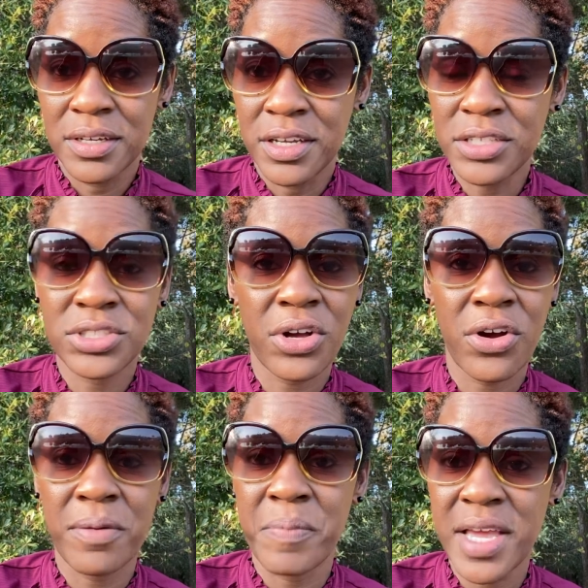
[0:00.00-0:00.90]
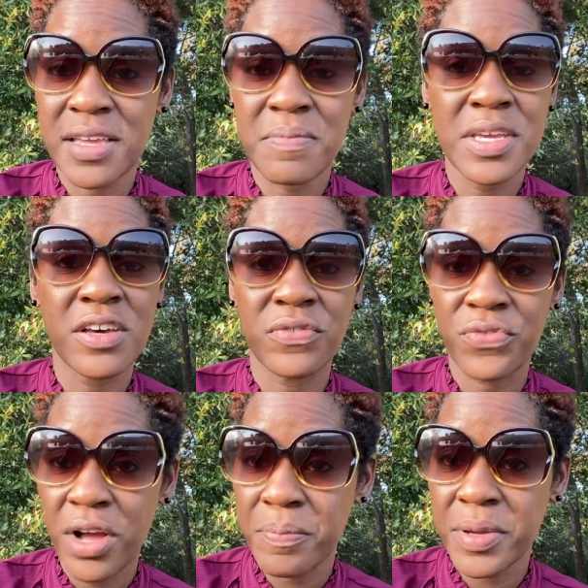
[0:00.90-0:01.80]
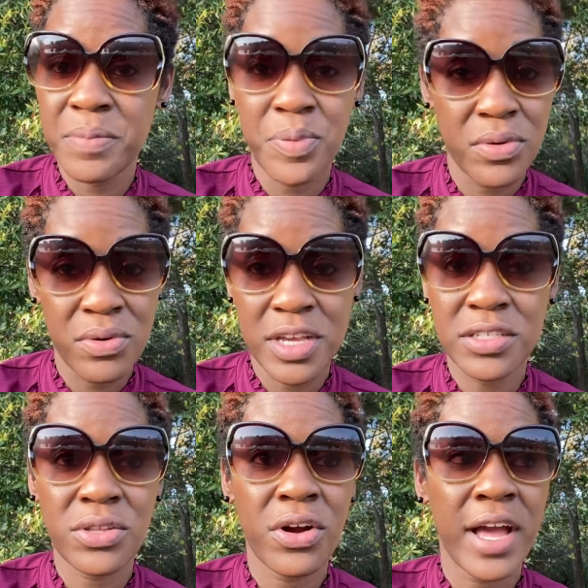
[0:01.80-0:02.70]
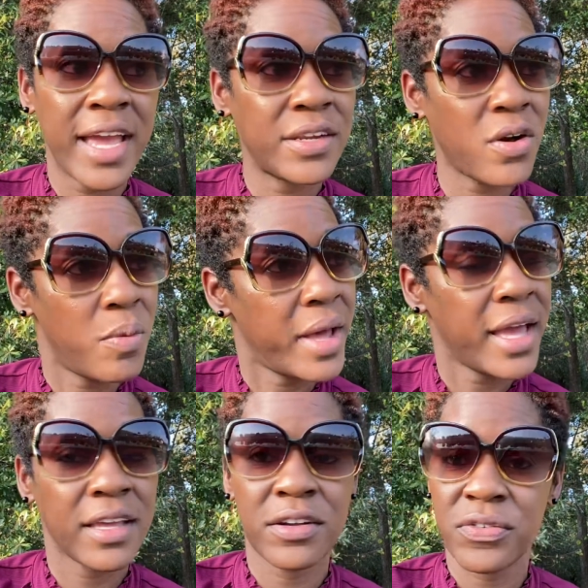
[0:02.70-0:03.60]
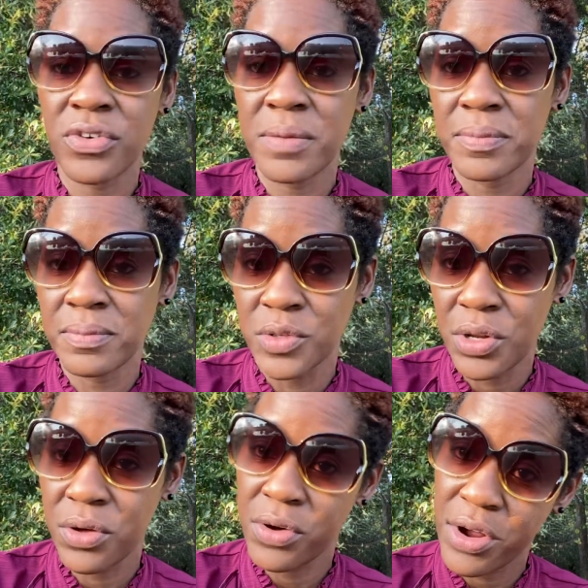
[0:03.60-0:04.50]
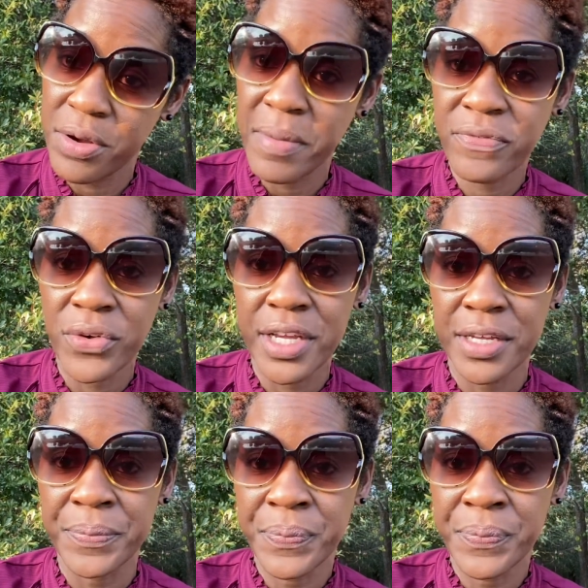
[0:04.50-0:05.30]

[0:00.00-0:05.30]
He started making me confront people. I had to go back and confront, her, my friend.